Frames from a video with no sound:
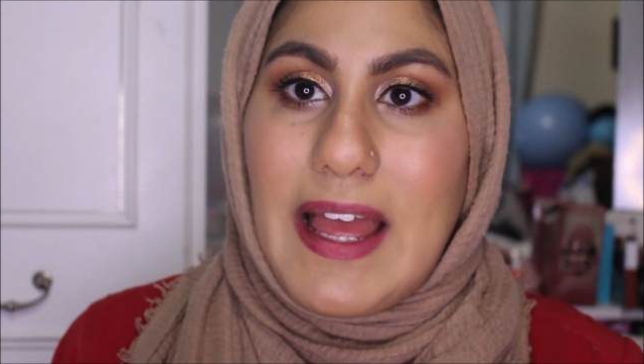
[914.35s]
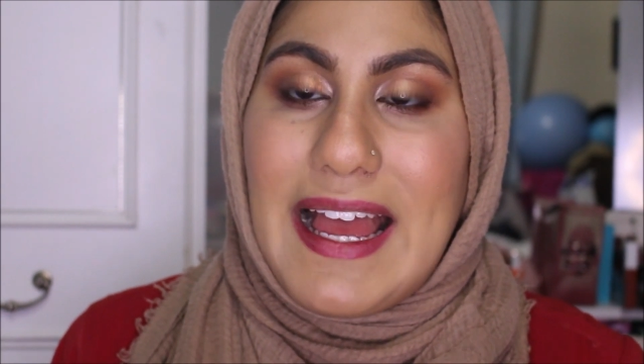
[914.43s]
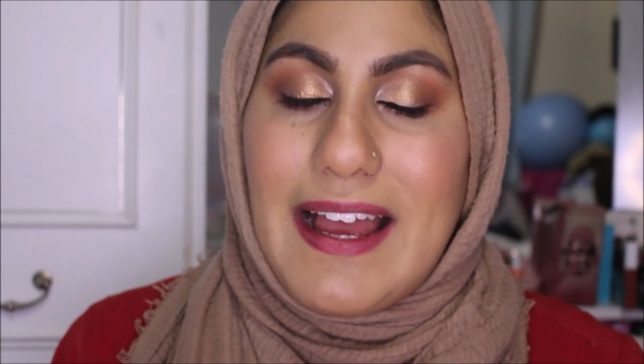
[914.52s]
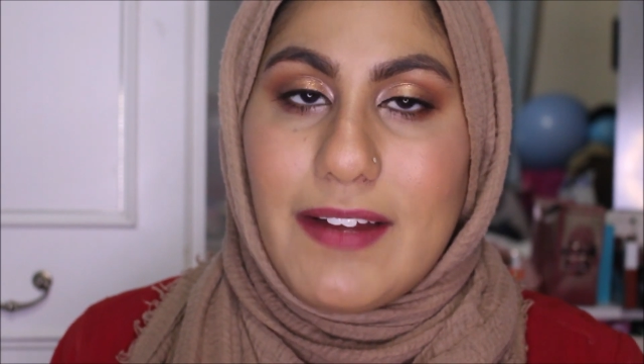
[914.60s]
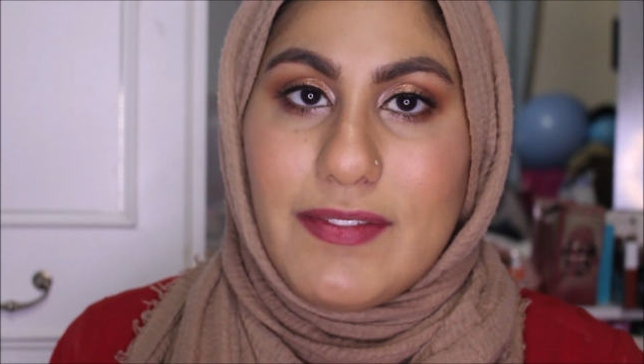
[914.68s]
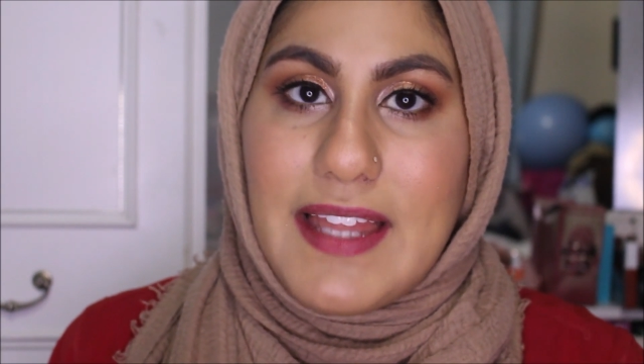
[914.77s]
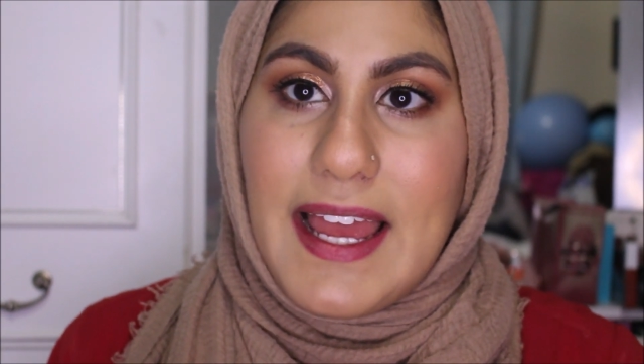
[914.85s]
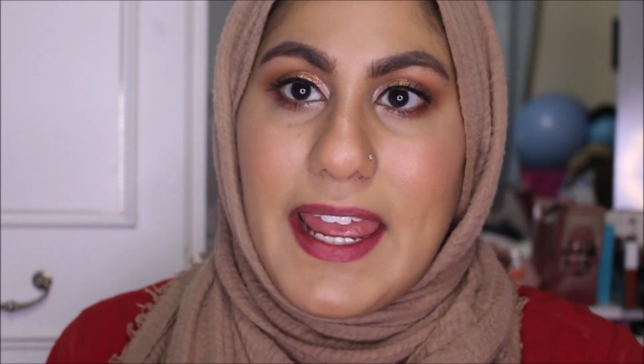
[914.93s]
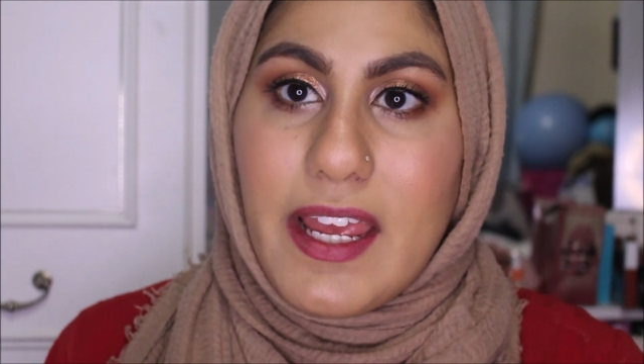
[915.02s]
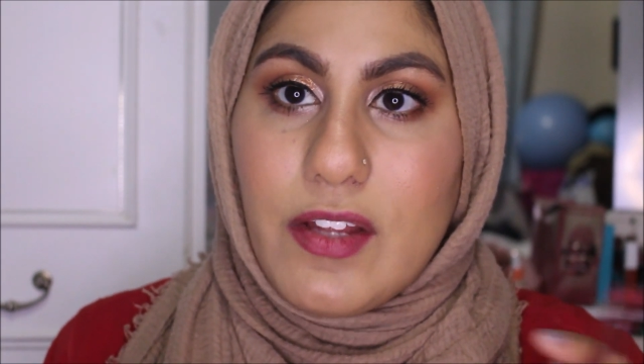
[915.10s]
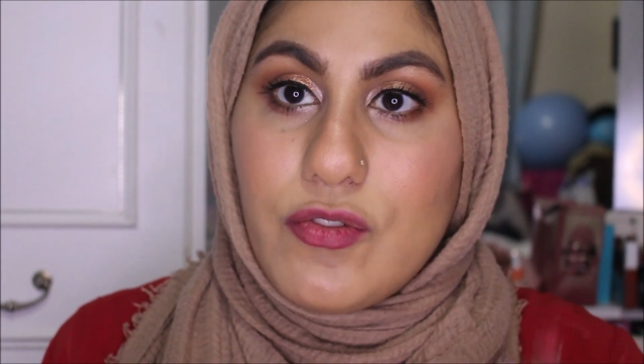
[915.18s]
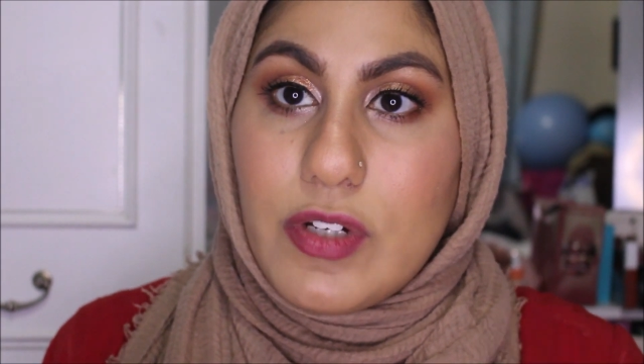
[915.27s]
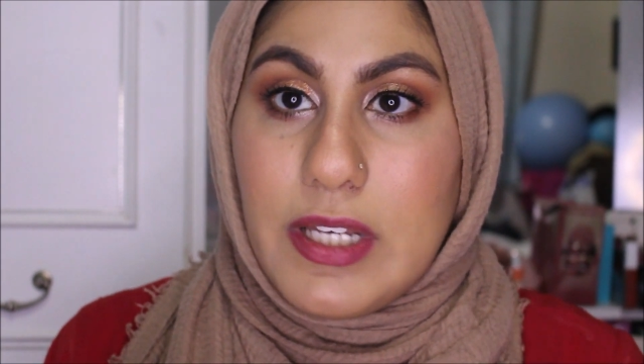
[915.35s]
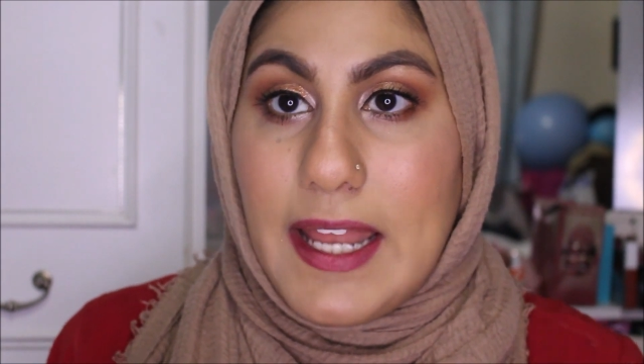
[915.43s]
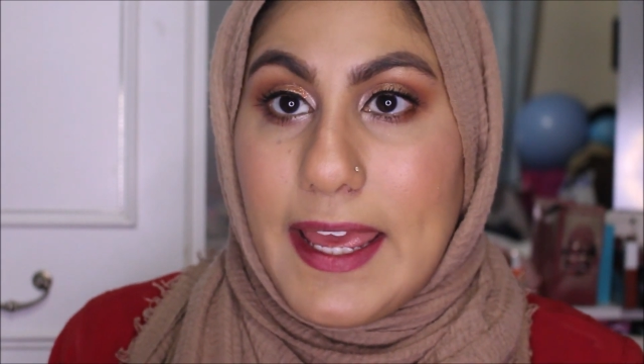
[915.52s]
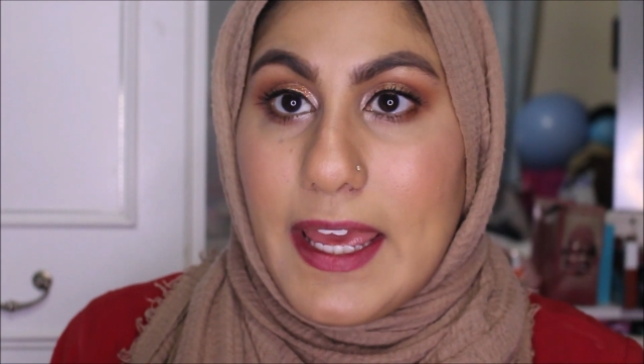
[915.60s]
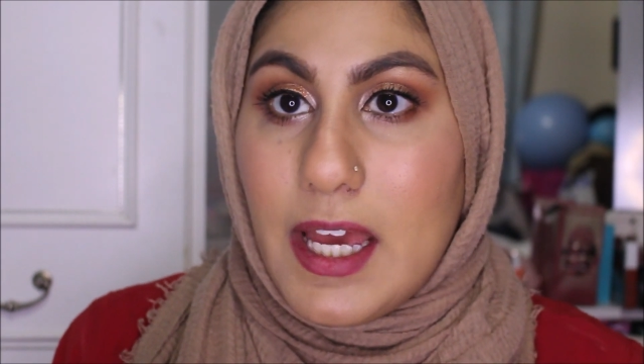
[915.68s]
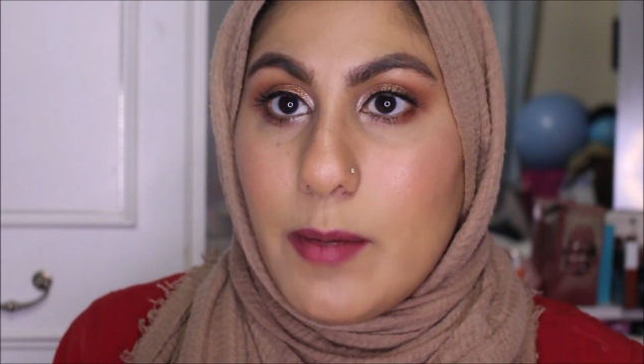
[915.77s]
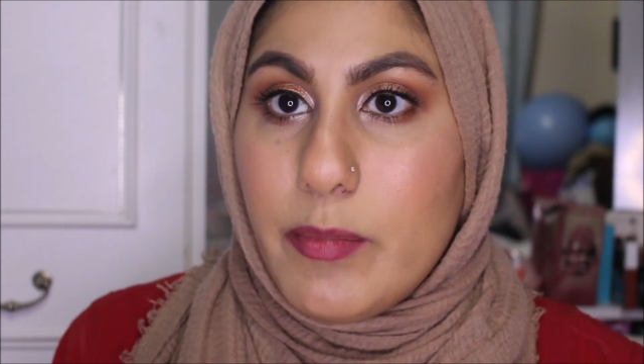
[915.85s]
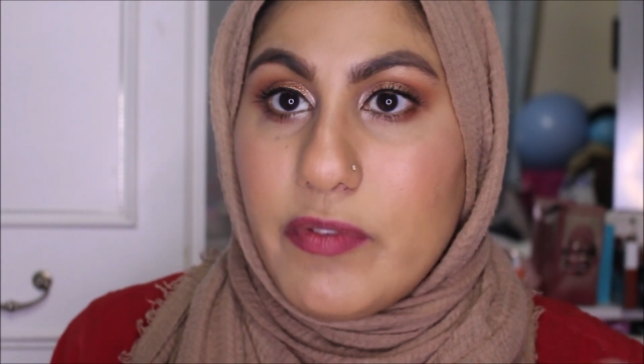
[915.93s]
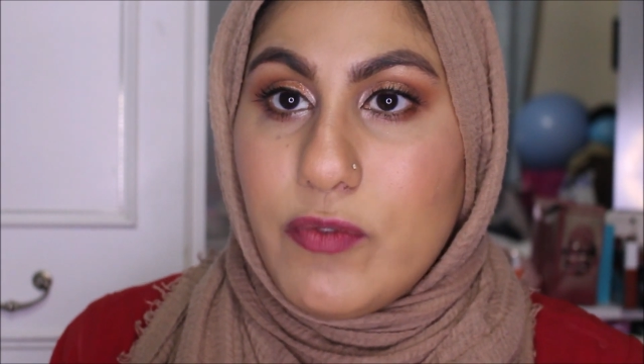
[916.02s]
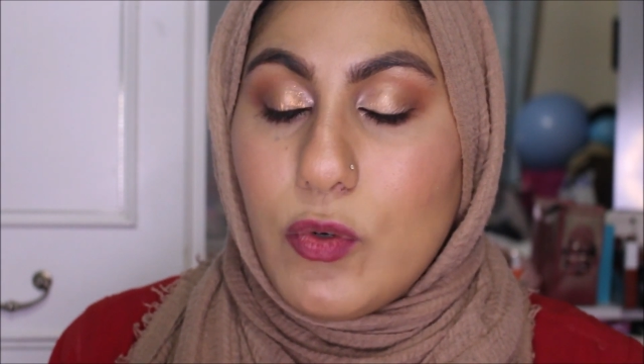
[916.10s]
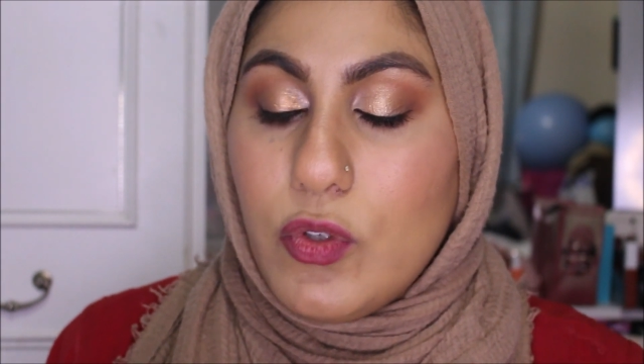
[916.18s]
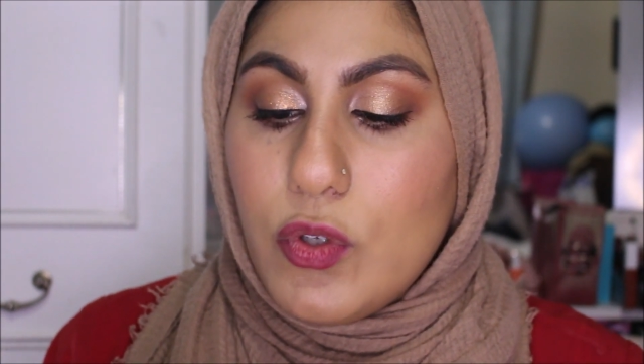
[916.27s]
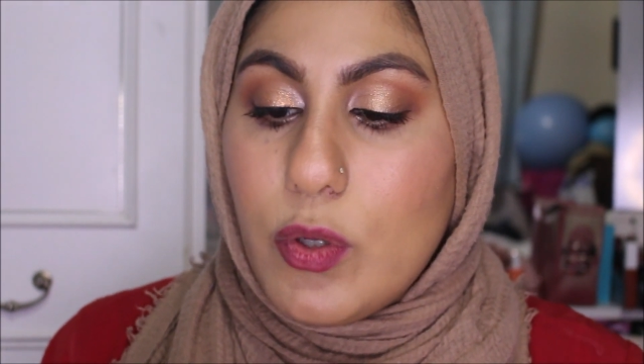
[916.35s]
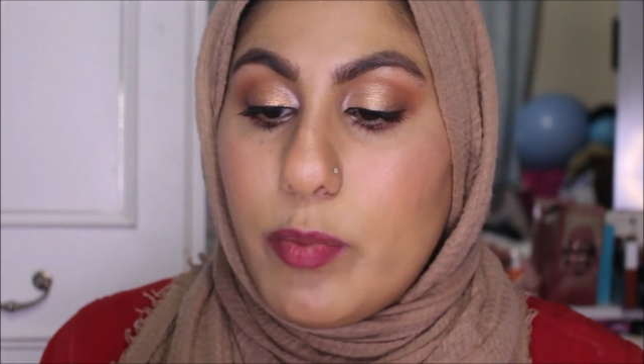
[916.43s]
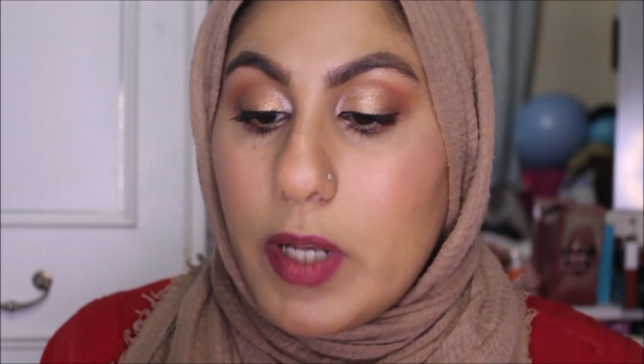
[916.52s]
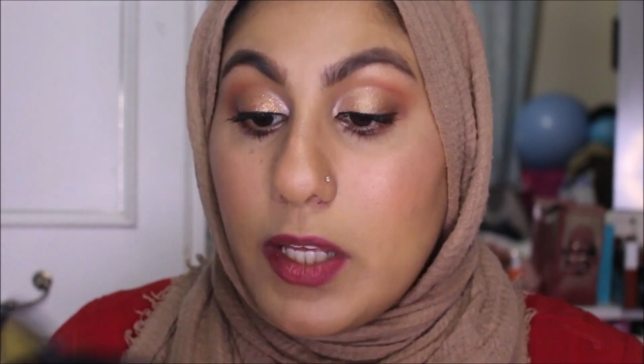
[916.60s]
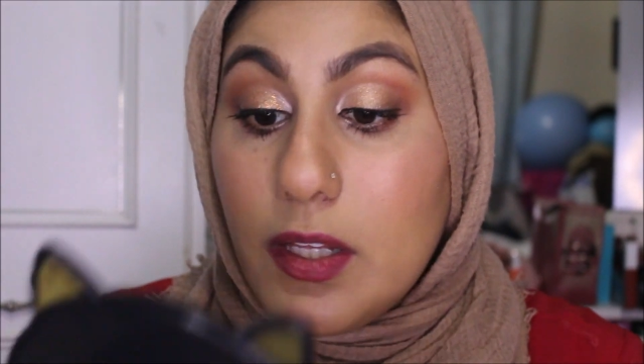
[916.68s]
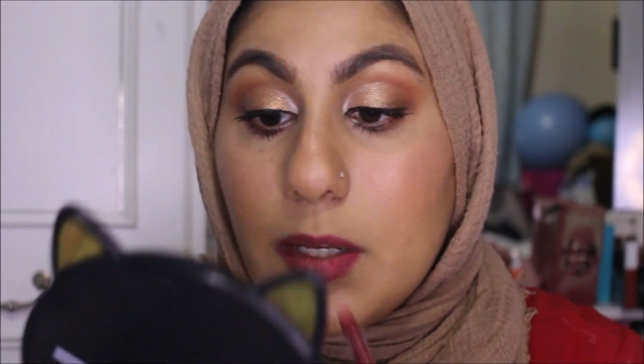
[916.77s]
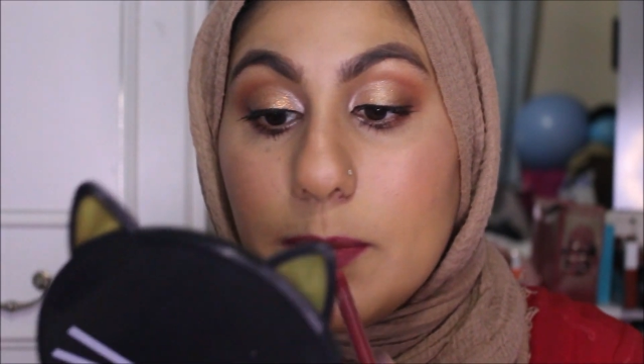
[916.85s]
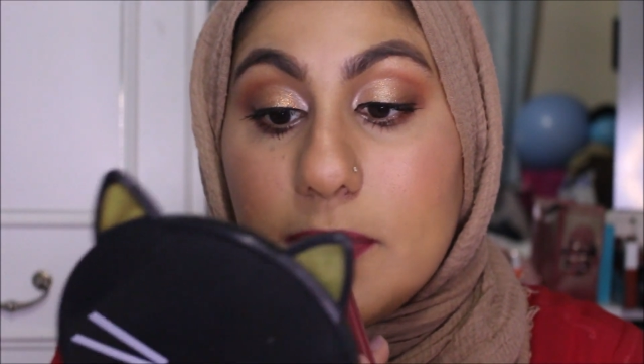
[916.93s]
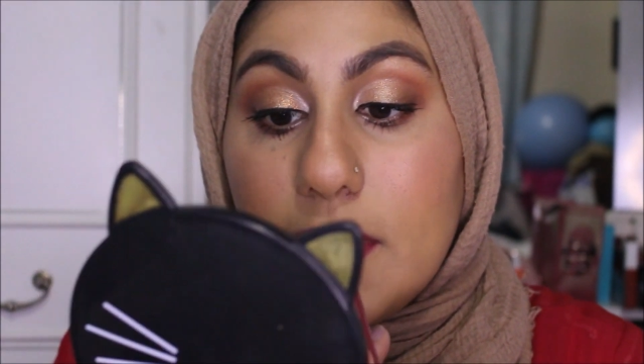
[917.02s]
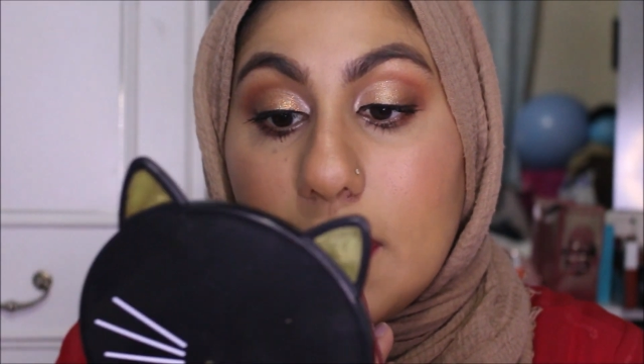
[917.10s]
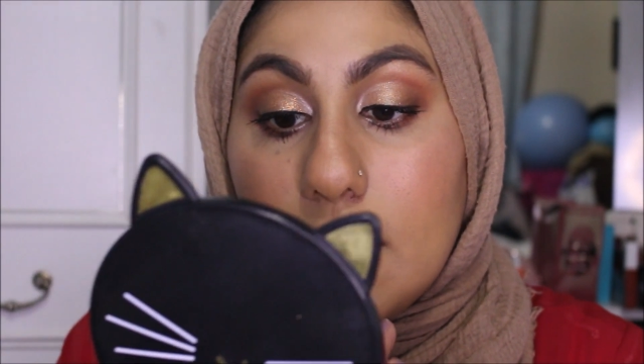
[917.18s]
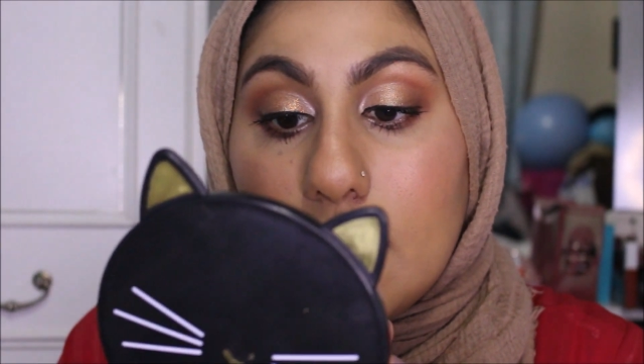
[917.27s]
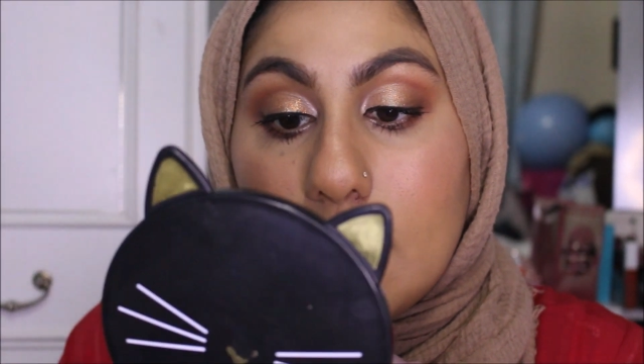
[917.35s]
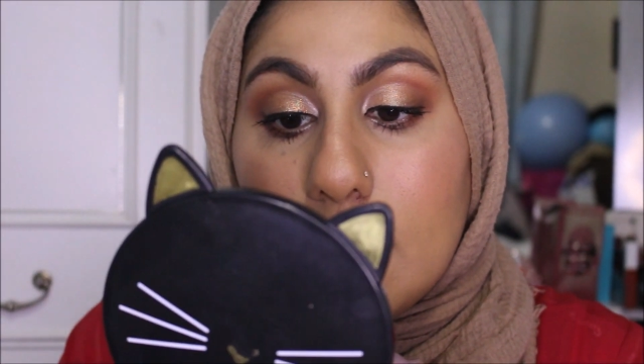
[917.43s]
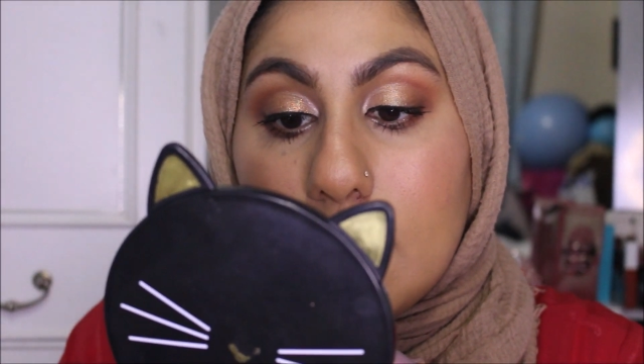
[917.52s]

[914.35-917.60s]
have that extra layer before you apply your lipstick.